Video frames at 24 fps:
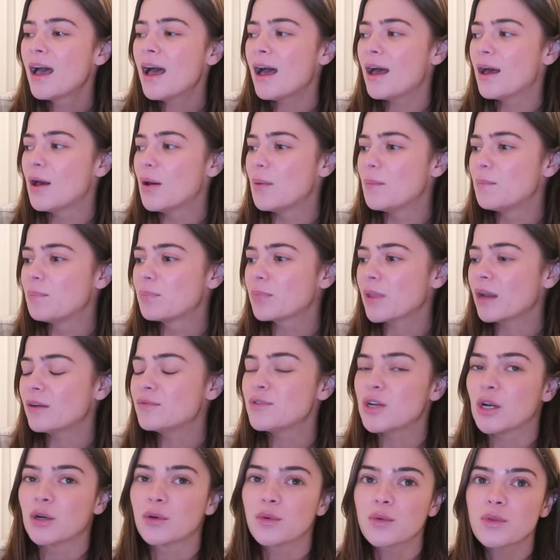I've
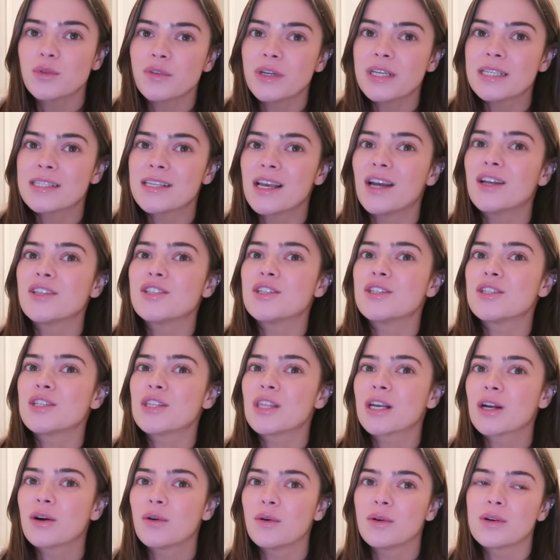done all the research into
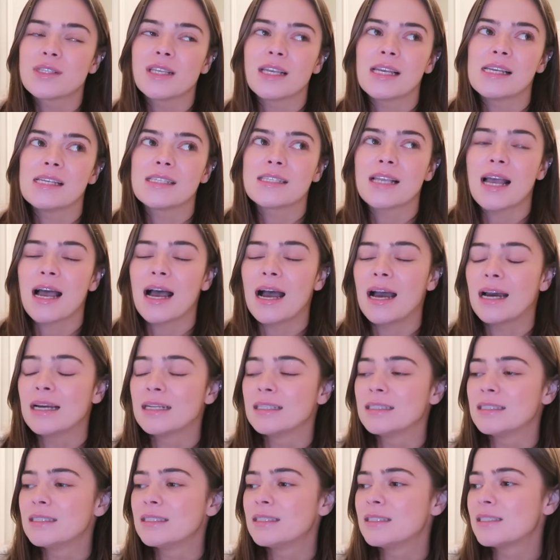the courses,
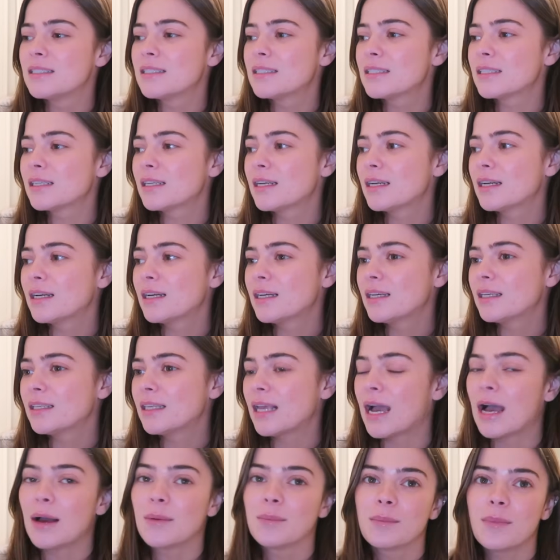and
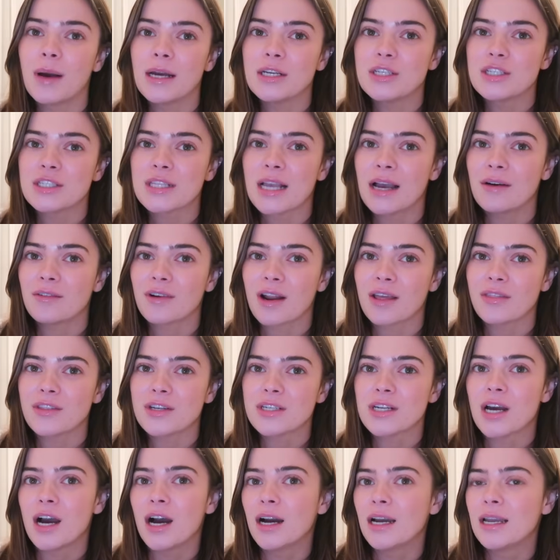yeah, I just haven't had the
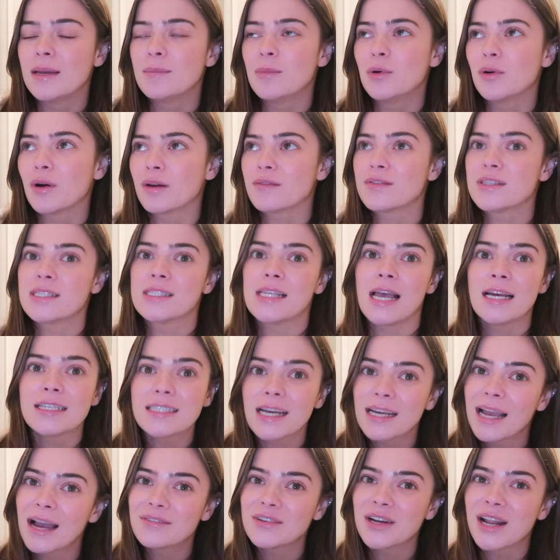time, or I've said
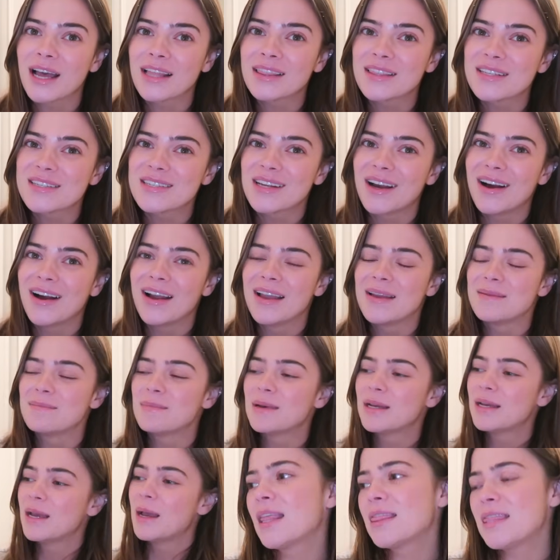I haven't had the
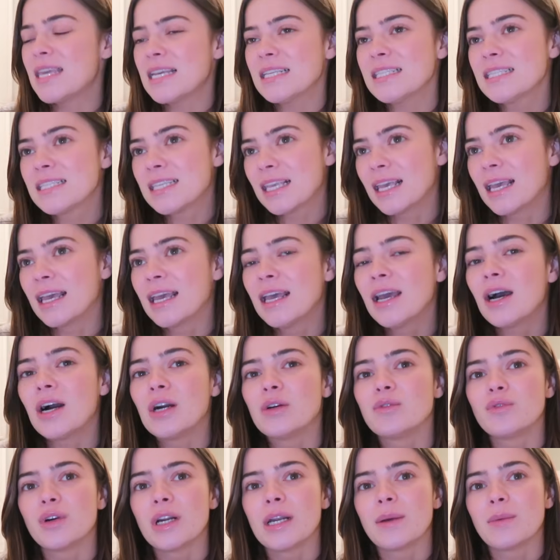time. This year, I
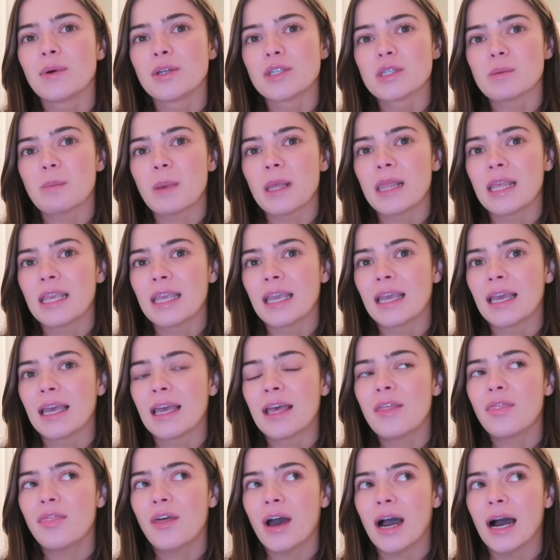really want to be the
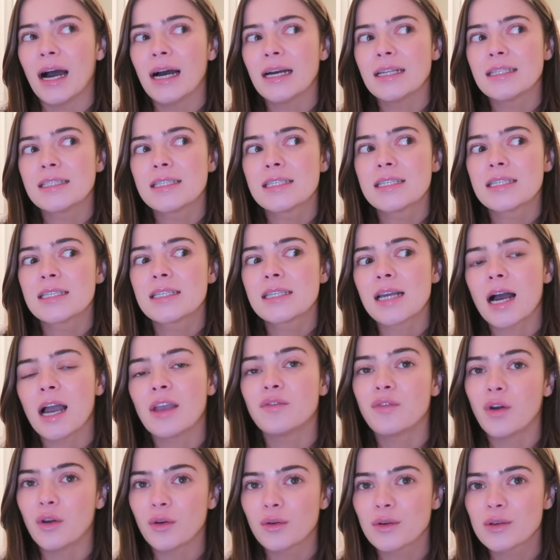year that I
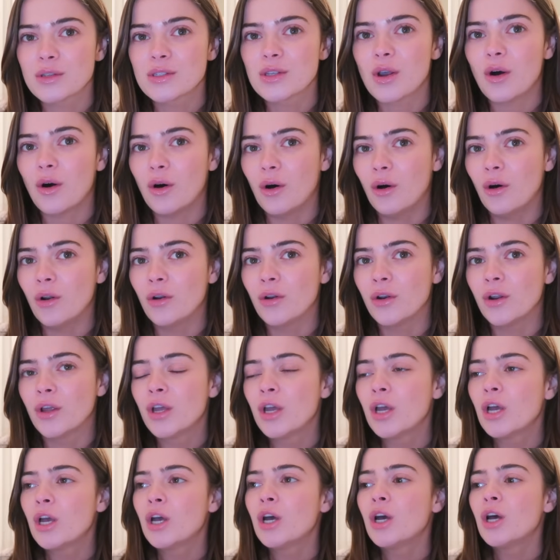focus on
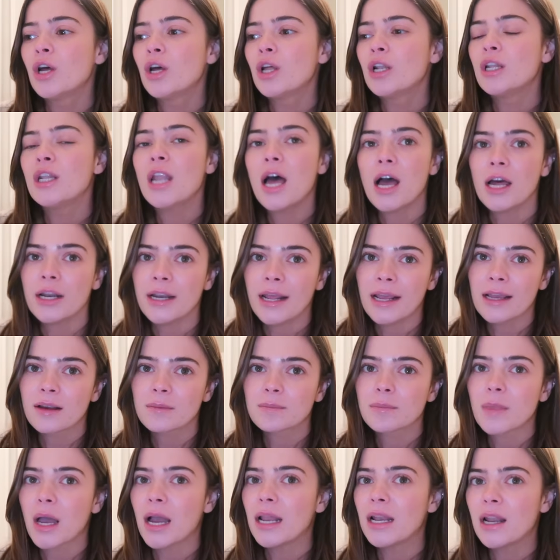learning.
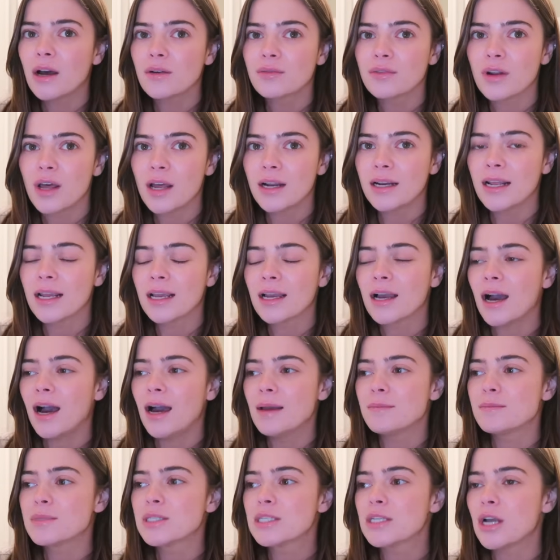I love learning.
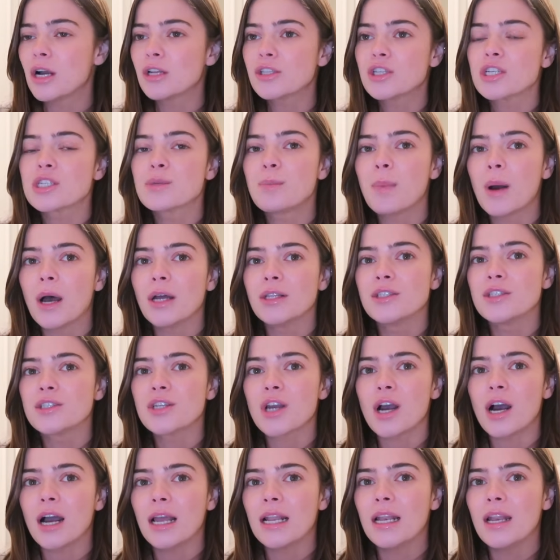I'm such a sponge.
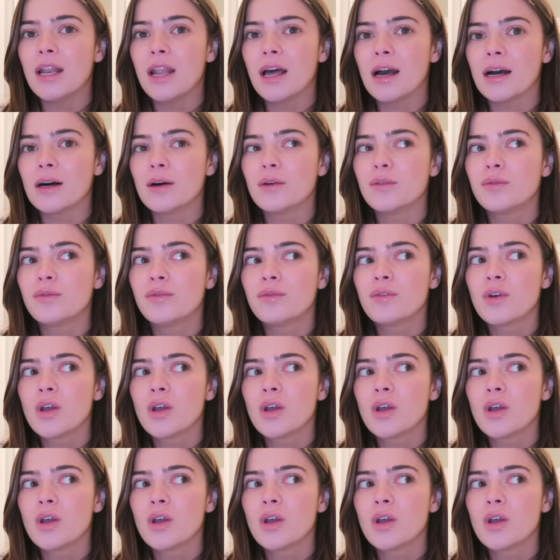I love